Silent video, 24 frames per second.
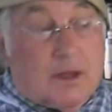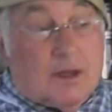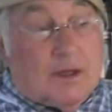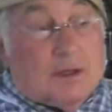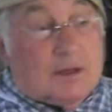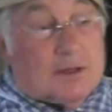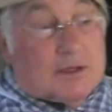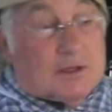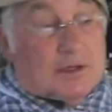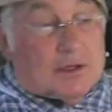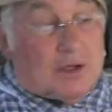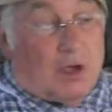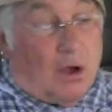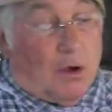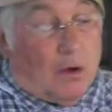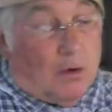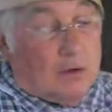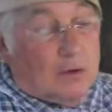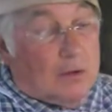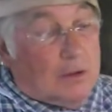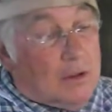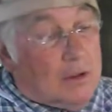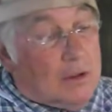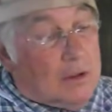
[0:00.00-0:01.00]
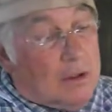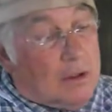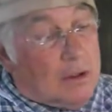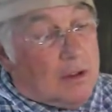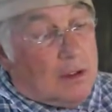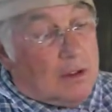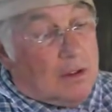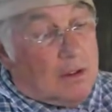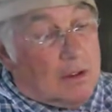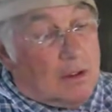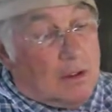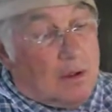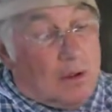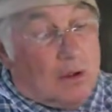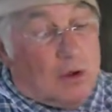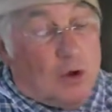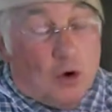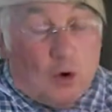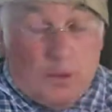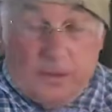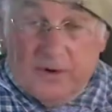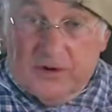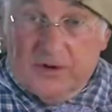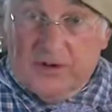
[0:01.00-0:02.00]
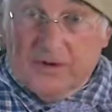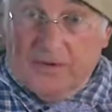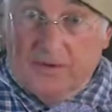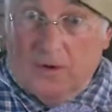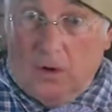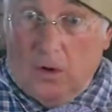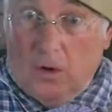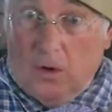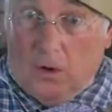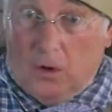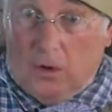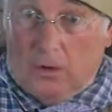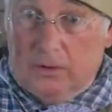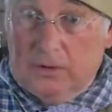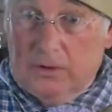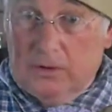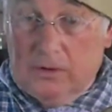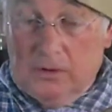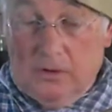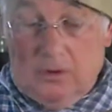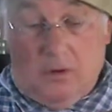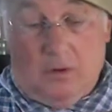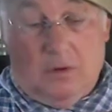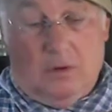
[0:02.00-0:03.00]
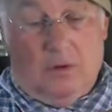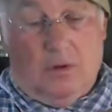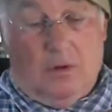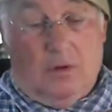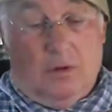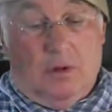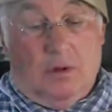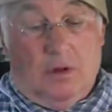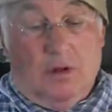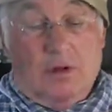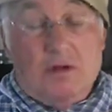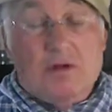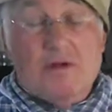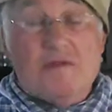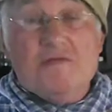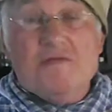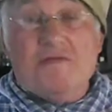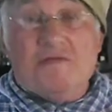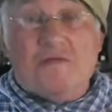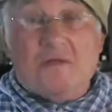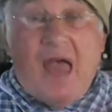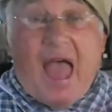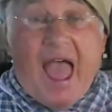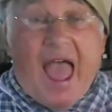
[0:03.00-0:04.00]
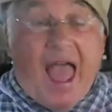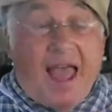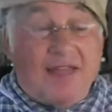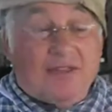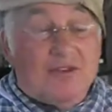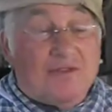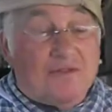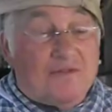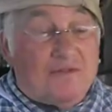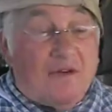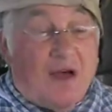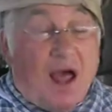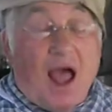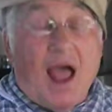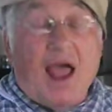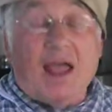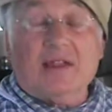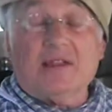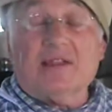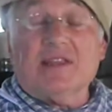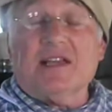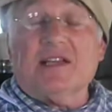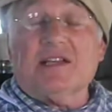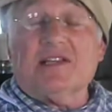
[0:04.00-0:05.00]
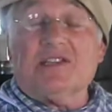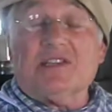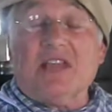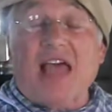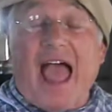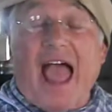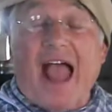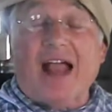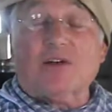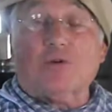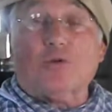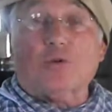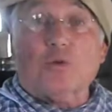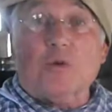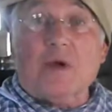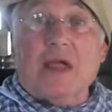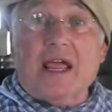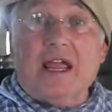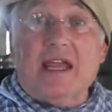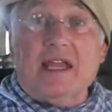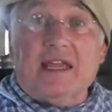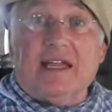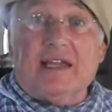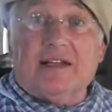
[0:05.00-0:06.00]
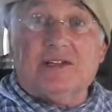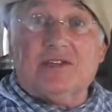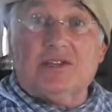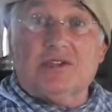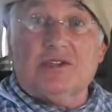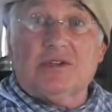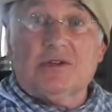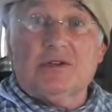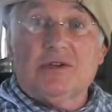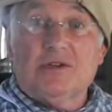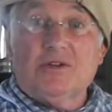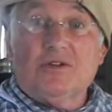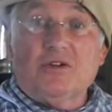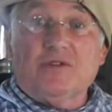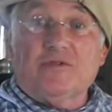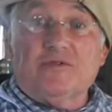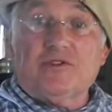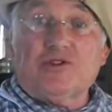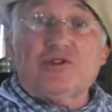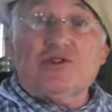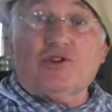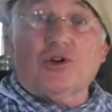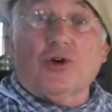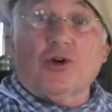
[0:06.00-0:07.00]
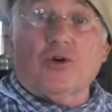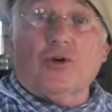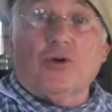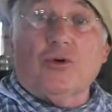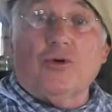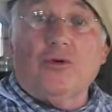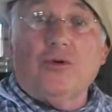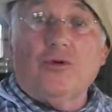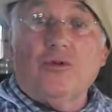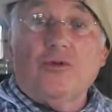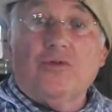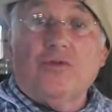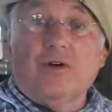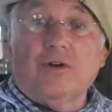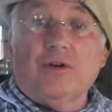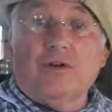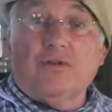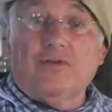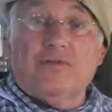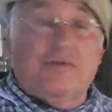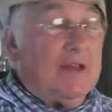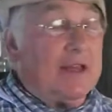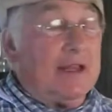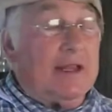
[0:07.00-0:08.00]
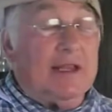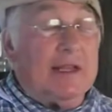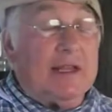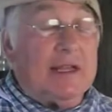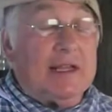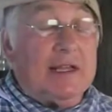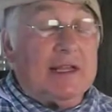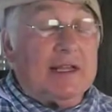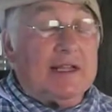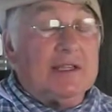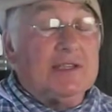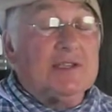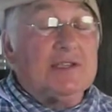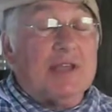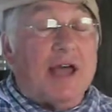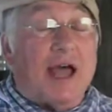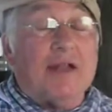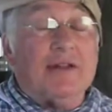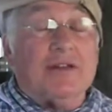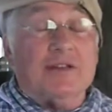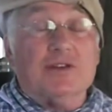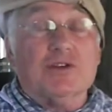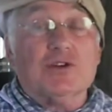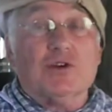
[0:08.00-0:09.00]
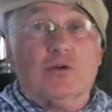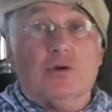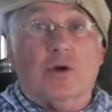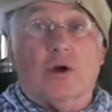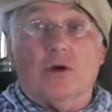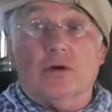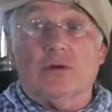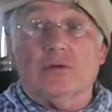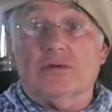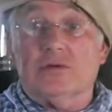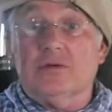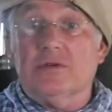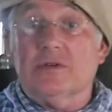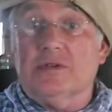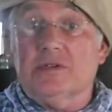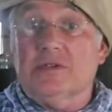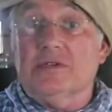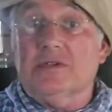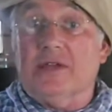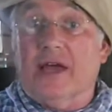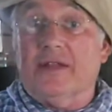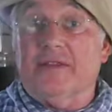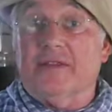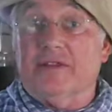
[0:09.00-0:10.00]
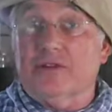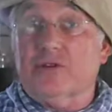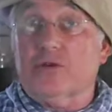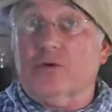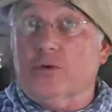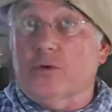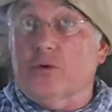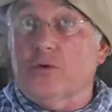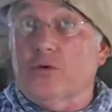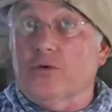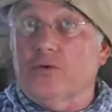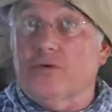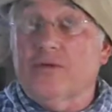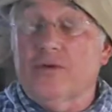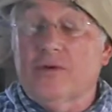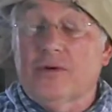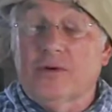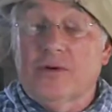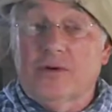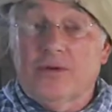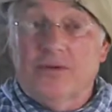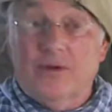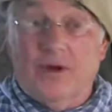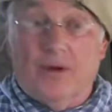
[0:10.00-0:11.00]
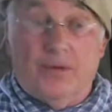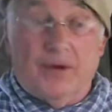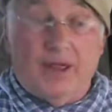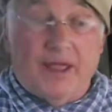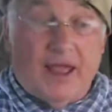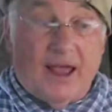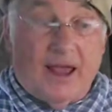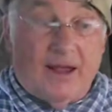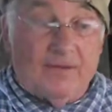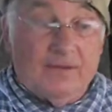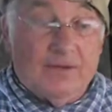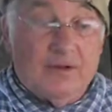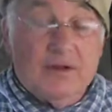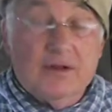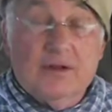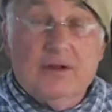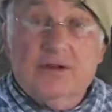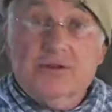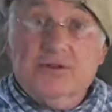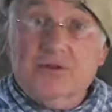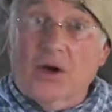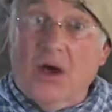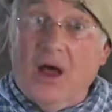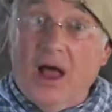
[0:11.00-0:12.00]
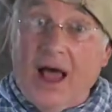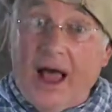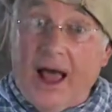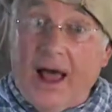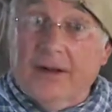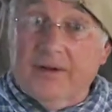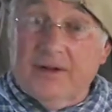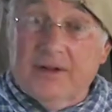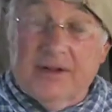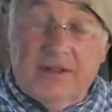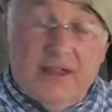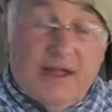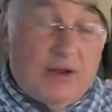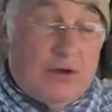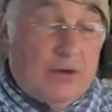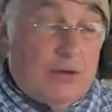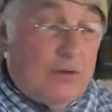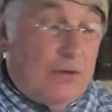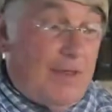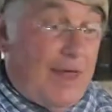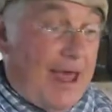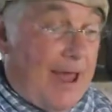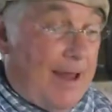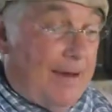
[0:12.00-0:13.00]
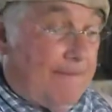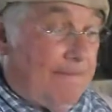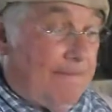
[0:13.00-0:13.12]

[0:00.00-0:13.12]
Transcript: So Coopers of old had to find the exact radius of the circle that'll fit inside this croze, inside this groove that we have. So how did they do that?